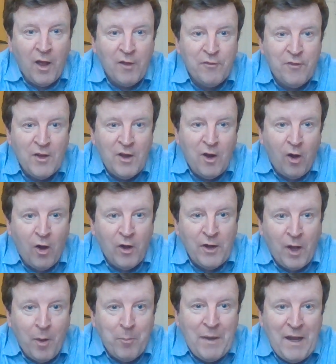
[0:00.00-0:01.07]
life on
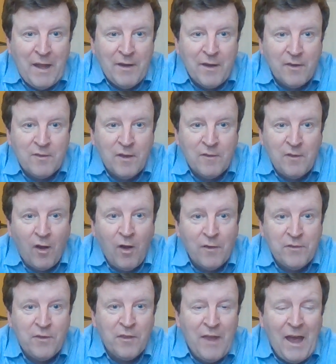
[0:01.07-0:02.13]
our planet? And to
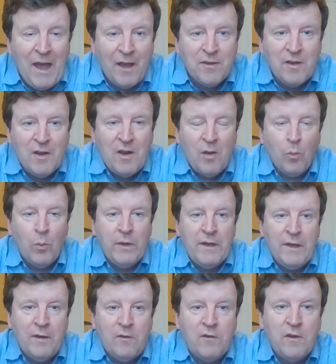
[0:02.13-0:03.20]
answer that, we
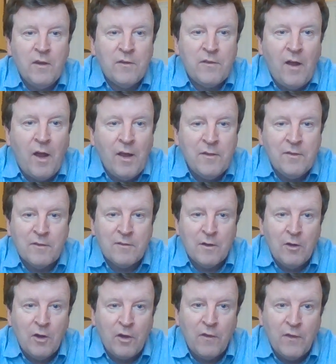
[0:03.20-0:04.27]
need geoscientists
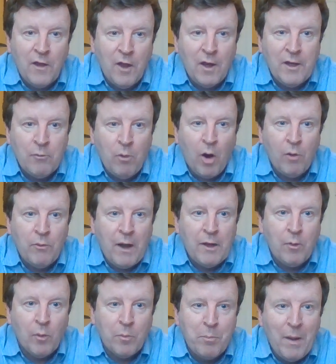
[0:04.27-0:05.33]
to look at the early rock
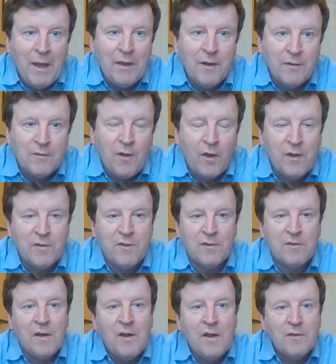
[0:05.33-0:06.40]
record,
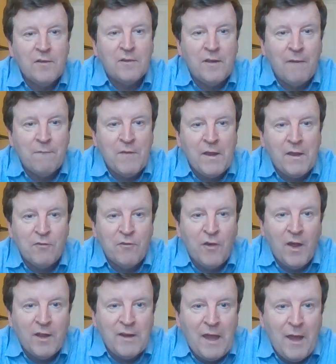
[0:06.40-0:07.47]
paleontologists to see if they can
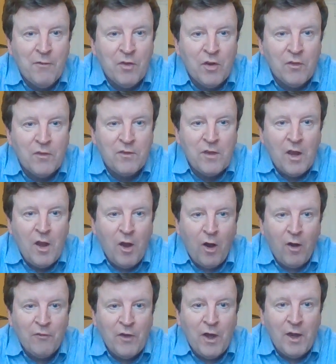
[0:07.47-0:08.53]
find evidence
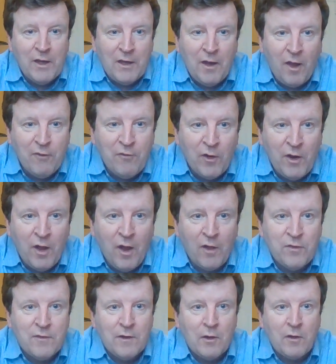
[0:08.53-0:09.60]
of early life on
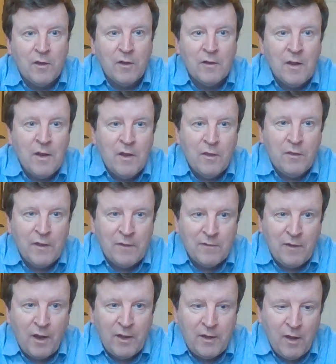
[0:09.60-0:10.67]
Earth, to look at things
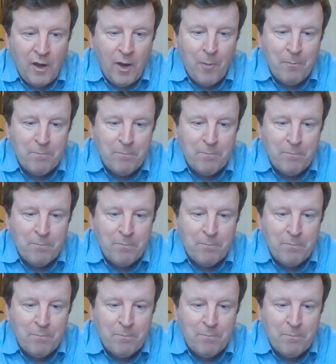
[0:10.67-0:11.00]
like